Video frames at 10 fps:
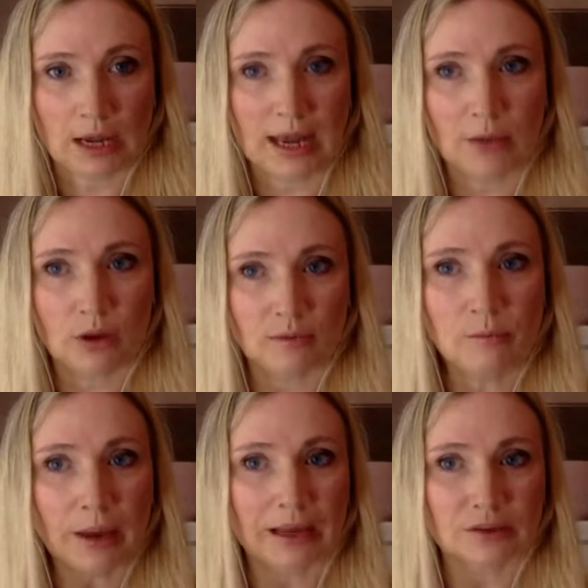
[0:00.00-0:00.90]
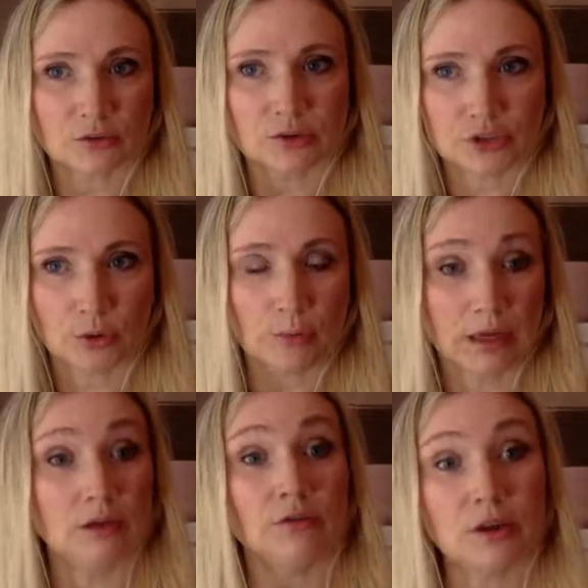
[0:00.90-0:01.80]
and how it impacts on so
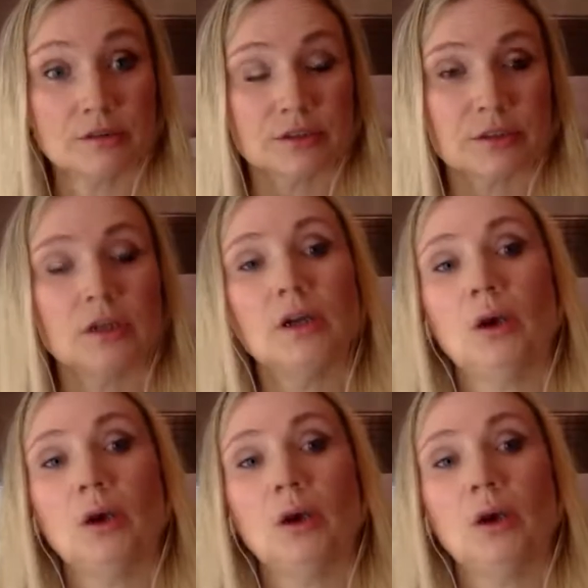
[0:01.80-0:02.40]
many of us